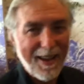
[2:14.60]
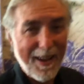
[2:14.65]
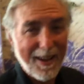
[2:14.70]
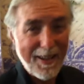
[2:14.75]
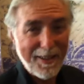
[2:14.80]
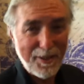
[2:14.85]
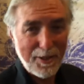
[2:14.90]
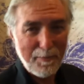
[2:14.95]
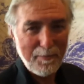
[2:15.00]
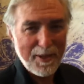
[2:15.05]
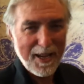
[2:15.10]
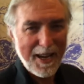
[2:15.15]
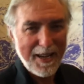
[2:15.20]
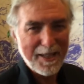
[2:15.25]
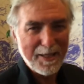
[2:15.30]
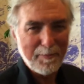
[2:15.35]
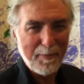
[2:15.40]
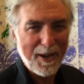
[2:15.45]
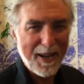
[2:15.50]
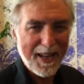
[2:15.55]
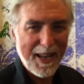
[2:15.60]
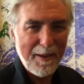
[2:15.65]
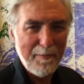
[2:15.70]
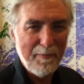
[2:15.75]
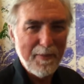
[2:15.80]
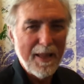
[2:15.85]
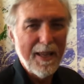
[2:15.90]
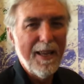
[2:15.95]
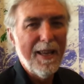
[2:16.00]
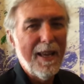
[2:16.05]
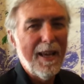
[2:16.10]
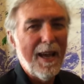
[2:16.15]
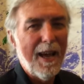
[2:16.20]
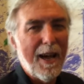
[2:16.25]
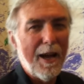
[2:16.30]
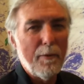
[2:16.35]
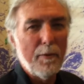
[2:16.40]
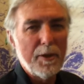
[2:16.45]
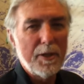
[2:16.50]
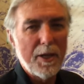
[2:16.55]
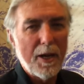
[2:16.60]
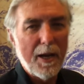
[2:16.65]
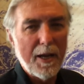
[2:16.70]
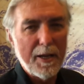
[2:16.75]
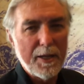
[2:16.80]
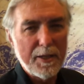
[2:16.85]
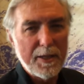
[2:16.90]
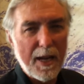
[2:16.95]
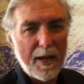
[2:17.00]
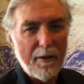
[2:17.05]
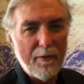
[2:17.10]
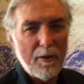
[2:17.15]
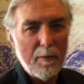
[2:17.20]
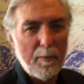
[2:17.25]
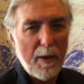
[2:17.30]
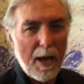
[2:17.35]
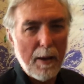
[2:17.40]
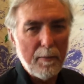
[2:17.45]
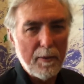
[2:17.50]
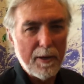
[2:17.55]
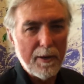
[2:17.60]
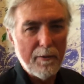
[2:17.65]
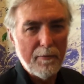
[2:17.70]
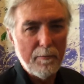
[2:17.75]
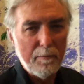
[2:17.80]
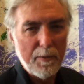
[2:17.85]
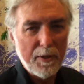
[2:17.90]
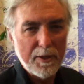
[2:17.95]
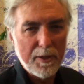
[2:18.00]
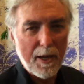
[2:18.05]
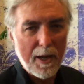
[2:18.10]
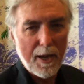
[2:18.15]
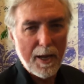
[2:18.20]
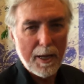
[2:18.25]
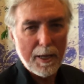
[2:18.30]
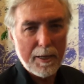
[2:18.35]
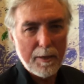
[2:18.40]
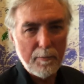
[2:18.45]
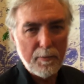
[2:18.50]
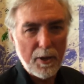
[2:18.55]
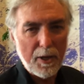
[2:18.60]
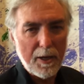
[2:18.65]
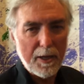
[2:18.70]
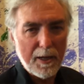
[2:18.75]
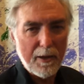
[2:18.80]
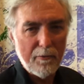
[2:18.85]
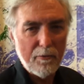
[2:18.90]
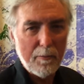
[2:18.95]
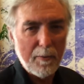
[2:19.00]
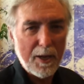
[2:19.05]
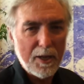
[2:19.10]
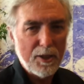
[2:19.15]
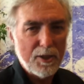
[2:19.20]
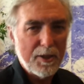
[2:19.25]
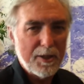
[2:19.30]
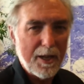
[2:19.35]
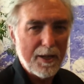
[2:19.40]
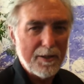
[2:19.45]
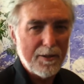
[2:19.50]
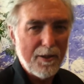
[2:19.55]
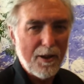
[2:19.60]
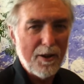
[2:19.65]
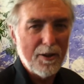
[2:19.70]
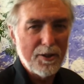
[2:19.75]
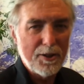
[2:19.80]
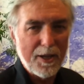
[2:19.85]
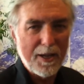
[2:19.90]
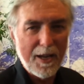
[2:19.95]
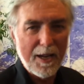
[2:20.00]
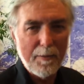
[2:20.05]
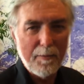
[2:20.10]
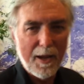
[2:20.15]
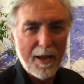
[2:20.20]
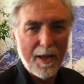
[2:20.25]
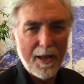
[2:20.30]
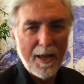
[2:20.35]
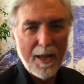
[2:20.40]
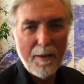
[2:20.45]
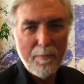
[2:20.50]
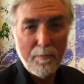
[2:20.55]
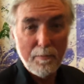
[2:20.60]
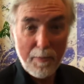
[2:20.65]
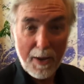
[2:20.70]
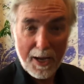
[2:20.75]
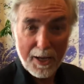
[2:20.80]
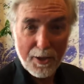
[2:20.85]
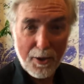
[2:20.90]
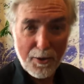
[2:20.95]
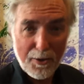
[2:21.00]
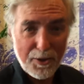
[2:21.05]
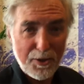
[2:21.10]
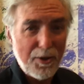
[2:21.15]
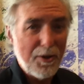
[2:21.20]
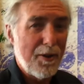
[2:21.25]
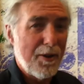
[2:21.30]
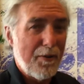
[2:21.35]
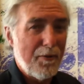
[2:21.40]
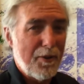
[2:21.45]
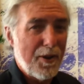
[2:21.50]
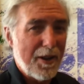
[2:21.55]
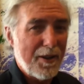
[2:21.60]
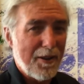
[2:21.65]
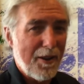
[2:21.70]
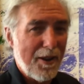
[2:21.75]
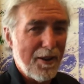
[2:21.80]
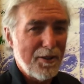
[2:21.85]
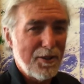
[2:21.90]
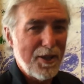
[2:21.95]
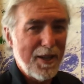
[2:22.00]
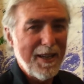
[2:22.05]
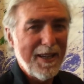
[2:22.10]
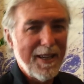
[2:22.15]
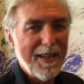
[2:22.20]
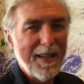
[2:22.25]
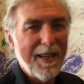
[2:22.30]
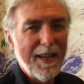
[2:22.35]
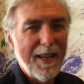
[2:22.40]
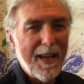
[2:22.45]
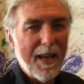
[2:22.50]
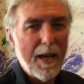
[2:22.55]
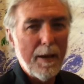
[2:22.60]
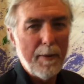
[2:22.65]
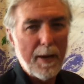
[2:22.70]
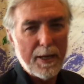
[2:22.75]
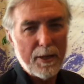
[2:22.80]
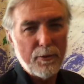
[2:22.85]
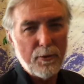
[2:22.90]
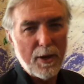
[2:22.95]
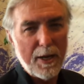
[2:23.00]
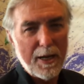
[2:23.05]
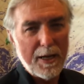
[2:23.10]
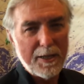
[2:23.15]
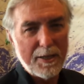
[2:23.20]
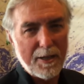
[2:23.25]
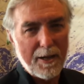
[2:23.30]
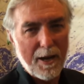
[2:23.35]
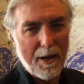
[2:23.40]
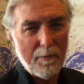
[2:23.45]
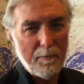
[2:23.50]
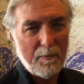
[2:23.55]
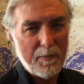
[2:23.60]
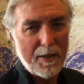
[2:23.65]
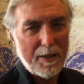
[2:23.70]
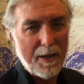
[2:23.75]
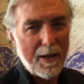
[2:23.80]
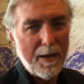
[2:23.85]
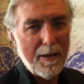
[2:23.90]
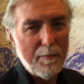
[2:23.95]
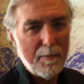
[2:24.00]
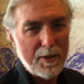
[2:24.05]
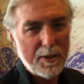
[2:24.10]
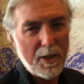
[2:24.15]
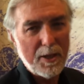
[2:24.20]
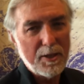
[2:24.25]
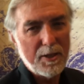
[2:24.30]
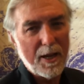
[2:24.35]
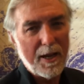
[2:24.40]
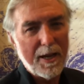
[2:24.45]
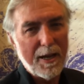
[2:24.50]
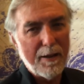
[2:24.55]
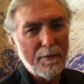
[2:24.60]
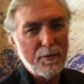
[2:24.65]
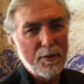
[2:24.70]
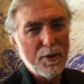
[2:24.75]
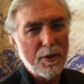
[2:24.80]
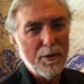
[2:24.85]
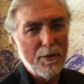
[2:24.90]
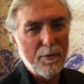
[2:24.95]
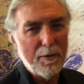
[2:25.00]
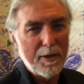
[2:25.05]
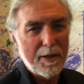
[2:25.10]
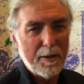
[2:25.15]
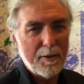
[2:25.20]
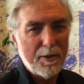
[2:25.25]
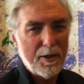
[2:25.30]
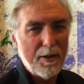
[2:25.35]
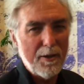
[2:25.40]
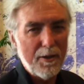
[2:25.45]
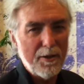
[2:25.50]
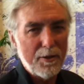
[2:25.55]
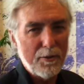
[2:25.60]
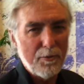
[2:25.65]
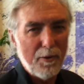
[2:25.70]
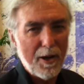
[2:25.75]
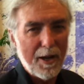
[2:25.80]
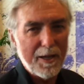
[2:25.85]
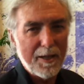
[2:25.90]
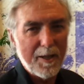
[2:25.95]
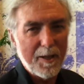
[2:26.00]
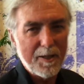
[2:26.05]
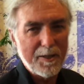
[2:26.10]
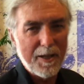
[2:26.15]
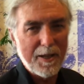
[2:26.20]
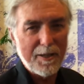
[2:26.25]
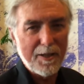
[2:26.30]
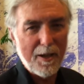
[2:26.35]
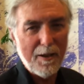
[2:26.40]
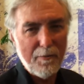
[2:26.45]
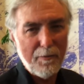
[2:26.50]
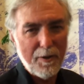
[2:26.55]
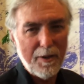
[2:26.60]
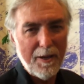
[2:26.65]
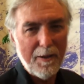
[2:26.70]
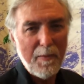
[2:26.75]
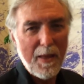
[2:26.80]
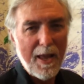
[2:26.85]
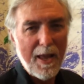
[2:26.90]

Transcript: Hi, Jim Cates is my name. I retired as Head of Department of uh, Computing and Information Technology at Manukau Institute of Technology about three years ago. But since then, I've still continued to write things in Delphi.